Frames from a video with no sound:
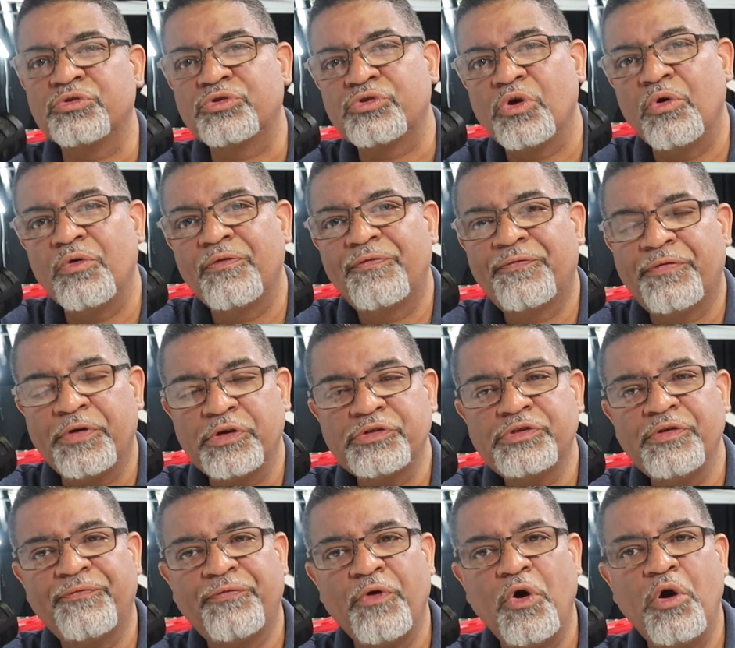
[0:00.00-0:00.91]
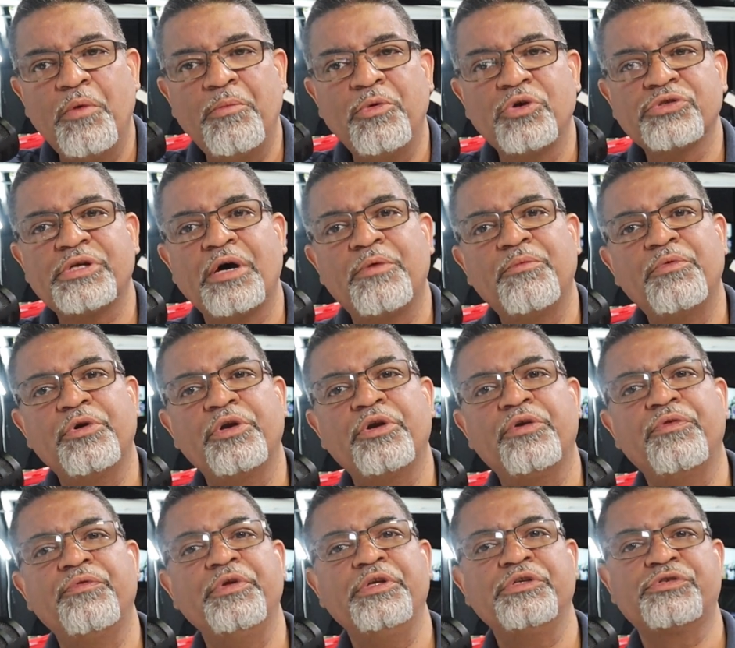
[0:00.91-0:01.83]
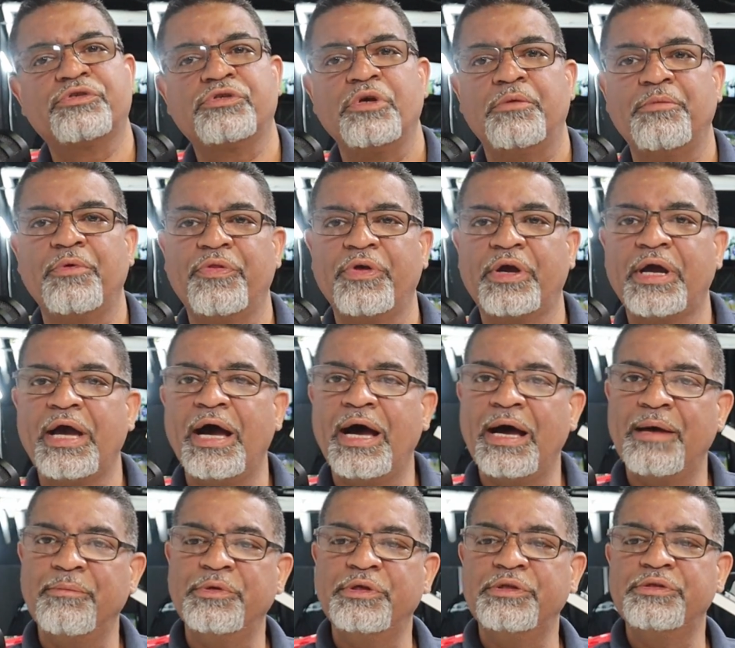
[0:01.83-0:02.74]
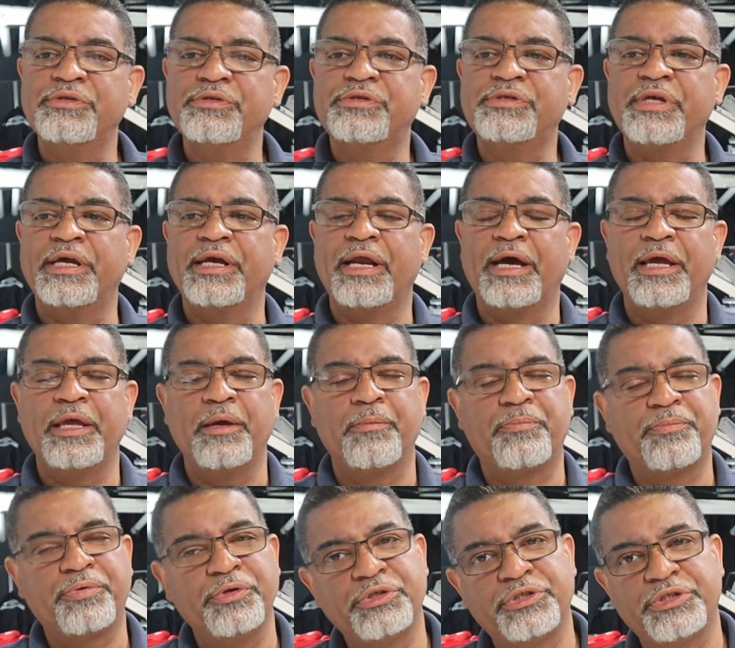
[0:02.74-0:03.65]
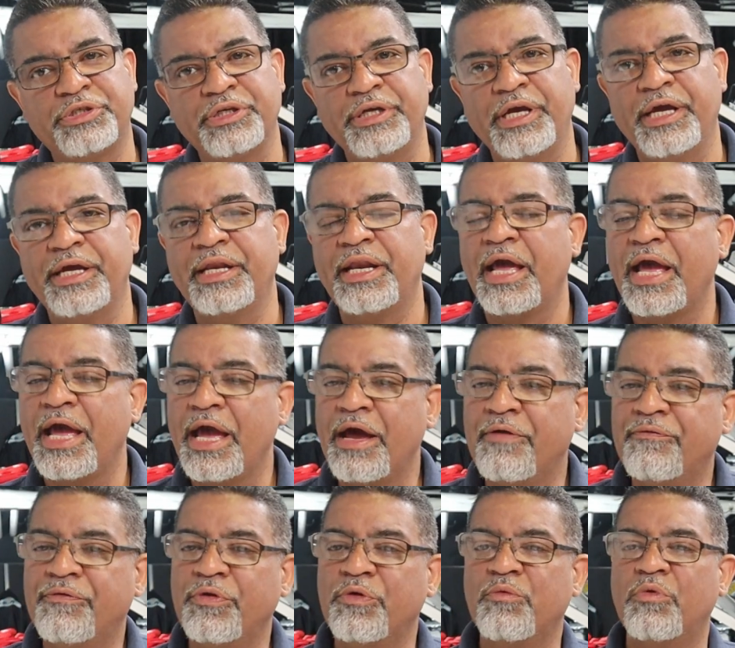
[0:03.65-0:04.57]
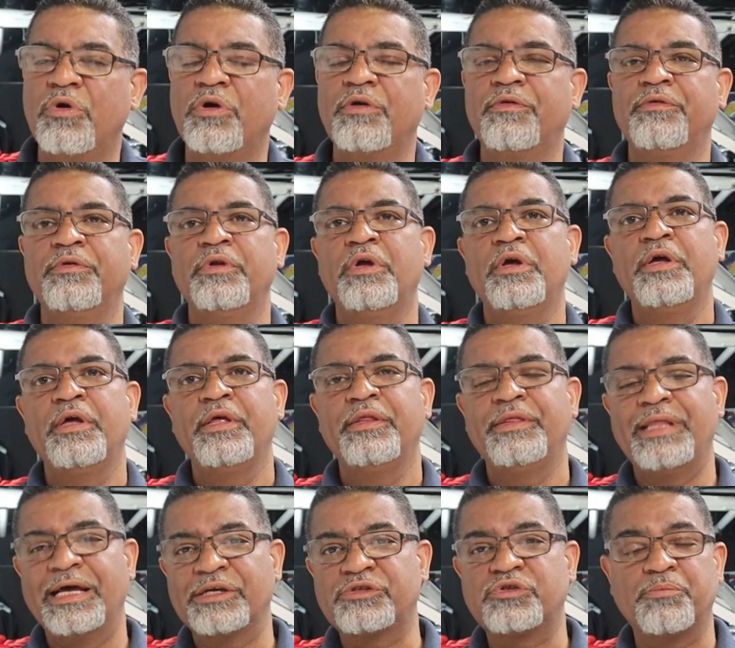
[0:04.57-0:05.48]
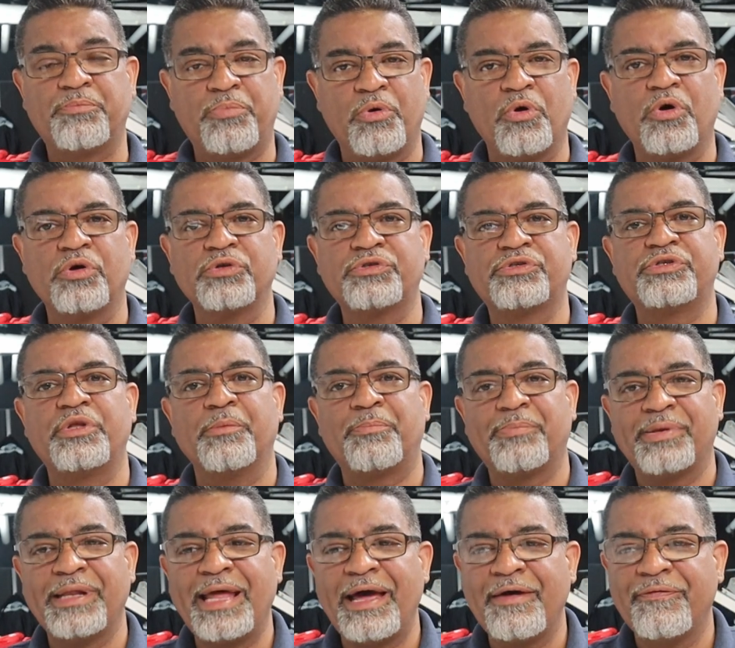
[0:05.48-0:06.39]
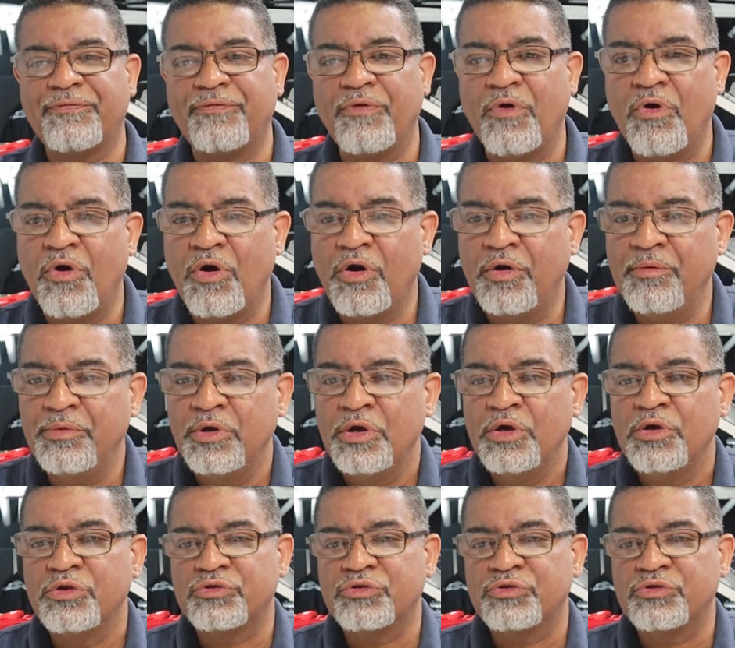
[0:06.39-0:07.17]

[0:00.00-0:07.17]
So first and foremost, I want to read some of the comments, and I appreciate everyone that supports the platform.